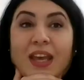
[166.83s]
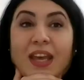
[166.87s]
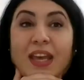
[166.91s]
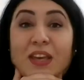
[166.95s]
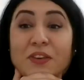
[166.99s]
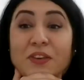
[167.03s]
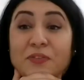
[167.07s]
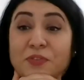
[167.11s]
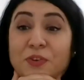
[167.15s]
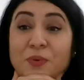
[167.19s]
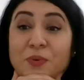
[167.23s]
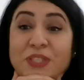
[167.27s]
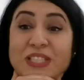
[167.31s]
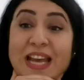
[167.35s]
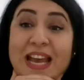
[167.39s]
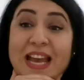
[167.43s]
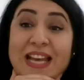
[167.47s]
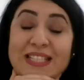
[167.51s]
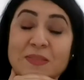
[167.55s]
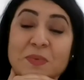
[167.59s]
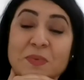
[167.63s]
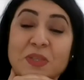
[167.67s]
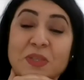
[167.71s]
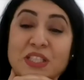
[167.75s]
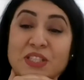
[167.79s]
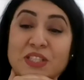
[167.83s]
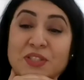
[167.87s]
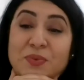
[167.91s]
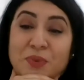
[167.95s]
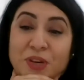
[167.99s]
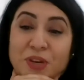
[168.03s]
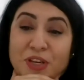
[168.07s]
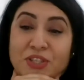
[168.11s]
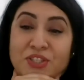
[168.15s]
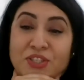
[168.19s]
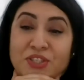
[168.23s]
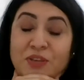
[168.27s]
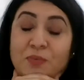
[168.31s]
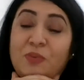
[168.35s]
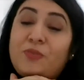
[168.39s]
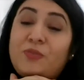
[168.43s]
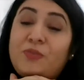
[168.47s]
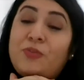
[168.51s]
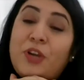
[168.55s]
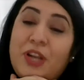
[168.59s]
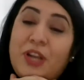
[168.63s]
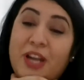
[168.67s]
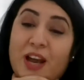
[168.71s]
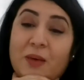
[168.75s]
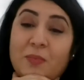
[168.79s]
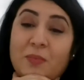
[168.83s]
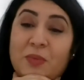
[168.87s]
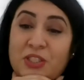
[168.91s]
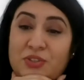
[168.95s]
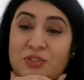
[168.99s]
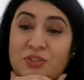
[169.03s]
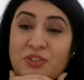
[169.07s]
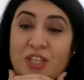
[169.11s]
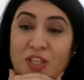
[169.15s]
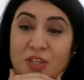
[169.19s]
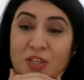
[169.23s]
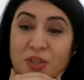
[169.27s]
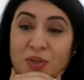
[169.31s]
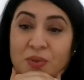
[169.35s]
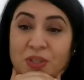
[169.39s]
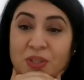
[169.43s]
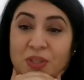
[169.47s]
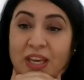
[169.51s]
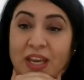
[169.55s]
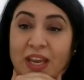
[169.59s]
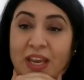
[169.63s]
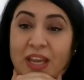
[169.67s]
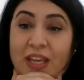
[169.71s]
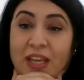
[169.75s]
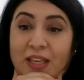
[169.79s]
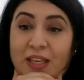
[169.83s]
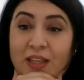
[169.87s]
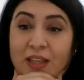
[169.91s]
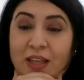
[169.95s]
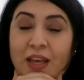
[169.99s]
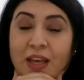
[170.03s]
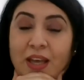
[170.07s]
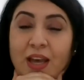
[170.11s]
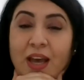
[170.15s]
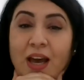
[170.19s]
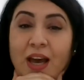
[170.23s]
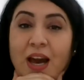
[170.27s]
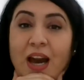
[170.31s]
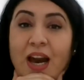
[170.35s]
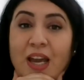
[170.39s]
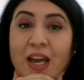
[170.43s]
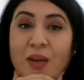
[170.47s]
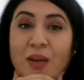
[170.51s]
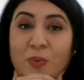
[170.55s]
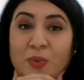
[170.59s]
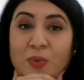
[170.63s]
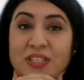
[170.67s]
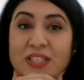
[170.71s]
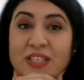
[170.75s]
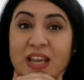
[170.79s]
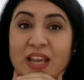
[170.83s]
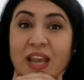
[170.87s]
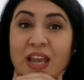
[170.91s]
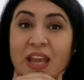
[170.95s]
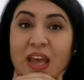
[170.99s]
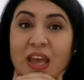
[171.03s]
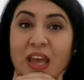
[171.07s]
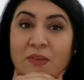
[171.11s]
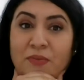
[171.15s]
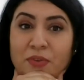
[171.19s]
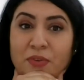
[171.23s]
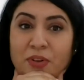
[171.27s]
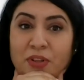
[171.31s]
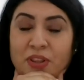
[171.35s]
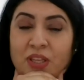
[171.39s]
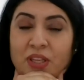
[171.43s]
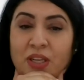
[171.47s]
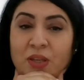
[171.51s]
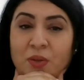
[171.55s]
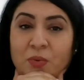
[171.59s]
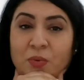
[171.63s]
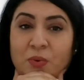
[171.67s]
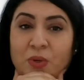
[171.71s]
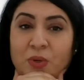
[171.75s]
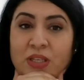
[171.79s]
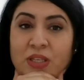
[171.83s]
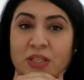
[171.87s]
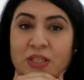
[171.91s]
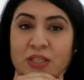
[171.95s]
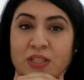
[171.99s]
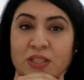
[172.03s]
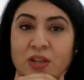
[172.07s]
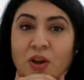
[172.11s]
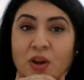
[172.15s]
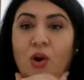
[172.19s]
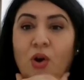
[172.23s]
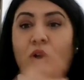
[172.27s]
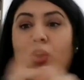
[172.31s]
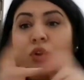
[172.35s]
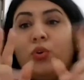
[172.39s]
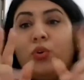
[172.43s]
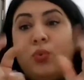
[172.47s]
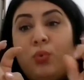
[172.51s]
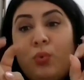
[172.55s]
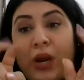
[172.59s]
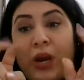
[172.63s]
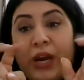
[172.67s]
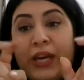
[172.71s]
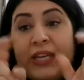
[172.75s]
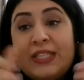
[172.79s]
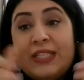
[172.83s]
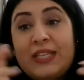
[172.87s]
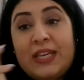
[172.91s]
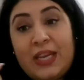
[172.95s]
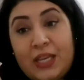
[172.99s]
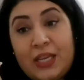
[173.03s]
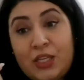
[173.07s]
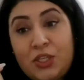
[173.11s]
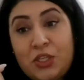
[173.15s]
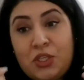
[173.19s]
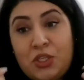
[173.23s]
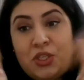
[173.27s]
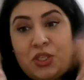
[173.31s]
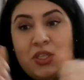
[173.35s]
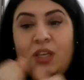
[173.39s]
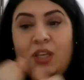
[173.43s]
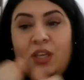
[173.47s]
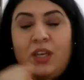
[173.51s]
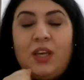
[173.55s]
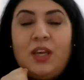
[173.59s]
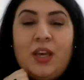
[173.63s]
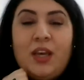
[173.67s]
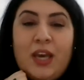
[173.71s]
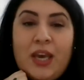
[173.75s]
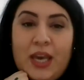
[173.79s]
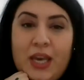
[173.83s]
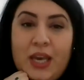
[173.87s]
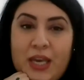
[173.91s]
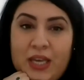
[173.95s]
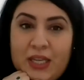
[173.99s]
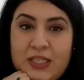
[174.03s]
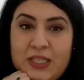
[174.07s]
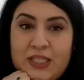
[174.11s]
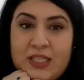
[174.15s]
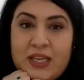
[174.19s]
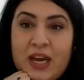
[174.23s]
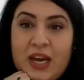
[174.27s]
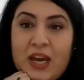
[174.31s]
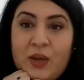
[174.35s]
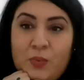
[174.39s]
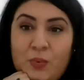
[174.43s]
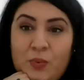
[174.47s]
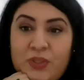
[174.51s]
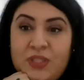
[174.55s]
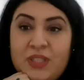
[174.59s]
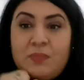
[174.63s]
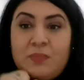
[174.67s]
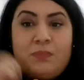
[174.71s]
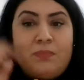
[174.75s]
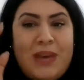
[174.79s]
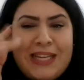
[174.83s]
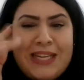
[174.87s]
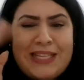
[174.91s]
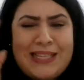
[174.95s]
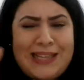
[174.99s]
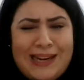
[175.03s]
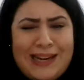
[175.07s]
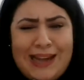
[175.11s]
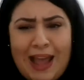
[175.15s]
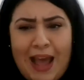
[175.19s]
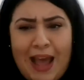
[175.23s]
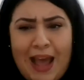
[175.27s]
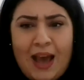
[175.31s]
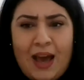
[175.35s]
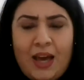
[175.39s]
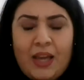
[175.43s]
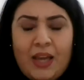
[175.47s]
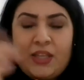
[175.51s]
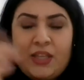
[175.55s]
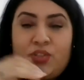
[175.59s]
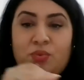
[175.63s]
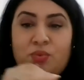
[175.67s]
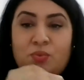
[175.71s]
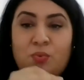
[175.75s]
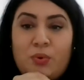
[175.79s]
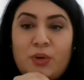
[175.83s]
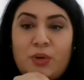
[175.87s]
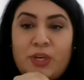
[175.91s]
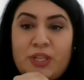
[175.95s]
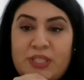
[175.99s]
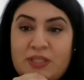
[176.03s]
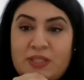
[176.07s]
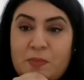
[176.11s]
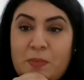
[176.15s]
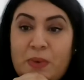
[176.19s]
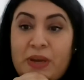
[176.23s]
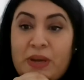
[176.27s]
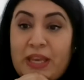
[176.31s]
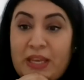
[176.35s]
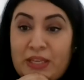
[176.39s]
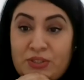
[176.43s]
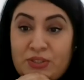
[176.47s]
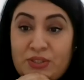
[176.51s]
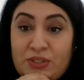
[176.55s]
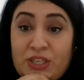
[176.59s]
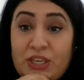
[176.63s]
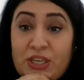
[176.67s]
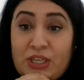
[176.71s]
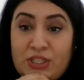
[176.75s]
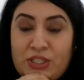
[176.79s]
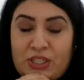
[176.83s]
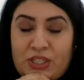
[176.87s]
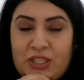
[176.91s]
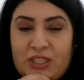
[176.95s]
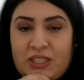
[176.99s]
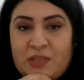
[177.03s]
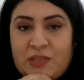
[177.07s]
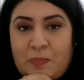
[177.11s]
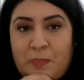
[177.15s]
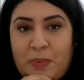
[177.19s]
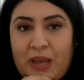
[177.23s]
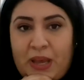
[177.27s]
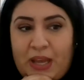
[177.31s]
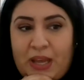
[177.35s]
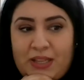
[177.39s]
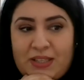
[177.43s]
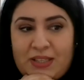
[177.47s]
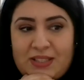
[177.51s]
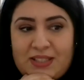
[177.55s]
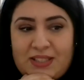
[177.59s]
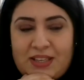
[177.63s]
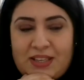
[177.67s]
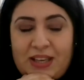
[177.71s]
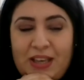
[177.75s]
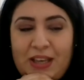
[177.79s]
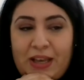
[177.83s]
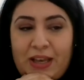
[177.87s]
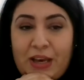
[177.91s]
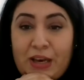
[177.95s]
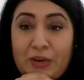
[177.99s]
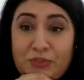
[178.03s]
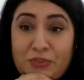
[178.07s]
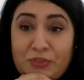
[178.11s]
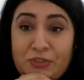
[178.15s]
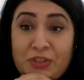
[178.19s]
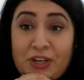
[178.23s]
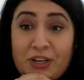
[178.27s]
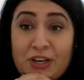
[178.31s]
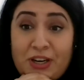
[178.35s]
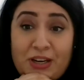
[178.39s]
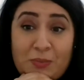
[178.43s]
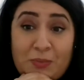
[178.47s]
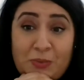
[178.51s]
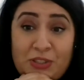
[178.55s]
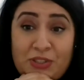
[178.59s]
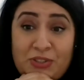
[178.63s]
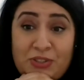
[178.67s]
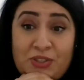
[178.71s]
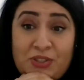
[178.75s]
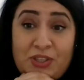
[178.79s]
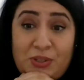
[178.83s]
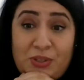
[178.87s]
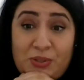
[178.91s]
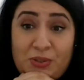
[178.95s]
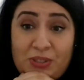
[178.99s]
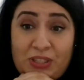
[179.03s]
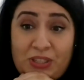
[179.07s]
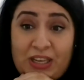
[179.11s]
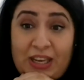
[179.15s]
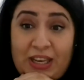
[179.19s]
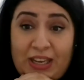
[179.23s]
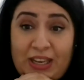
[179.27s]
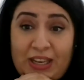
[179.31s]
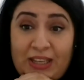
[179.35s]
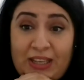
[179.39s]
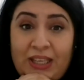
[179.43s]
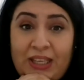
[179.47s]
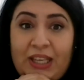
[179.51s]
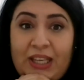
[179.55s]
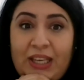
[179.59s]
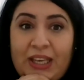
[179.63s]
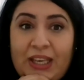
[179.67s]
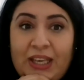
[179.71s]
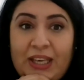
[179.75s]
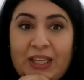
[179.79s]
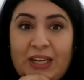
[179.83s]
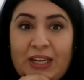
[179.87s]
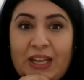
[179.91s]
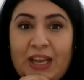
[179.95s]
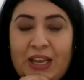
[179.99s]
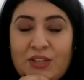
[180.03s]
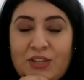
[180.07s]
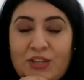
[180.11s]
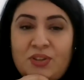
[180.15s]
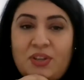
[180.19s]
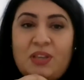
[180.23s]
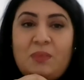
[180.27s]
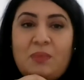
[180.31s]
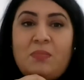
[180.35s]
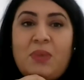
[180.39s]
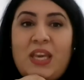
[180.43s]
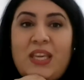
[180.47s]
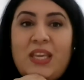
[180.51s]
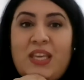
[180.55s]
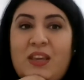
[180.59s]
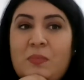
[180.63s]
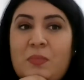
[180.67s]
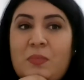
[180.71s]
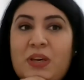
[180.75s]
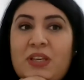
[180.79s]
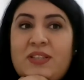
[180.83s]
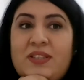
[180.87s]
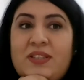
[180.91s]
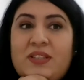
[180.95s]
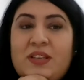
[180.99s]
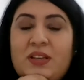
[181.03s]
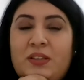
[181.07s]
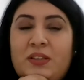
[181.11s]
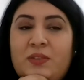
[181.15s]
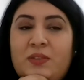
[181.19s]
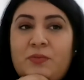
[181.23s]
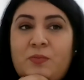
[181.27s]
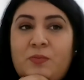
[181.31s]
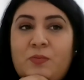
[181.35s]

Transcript: If you would ask me this question before coming to the UK, I would say everything was all right-ish, and I wouldn't bat an eye towards my education in the past. After coming to the UK and actually making myself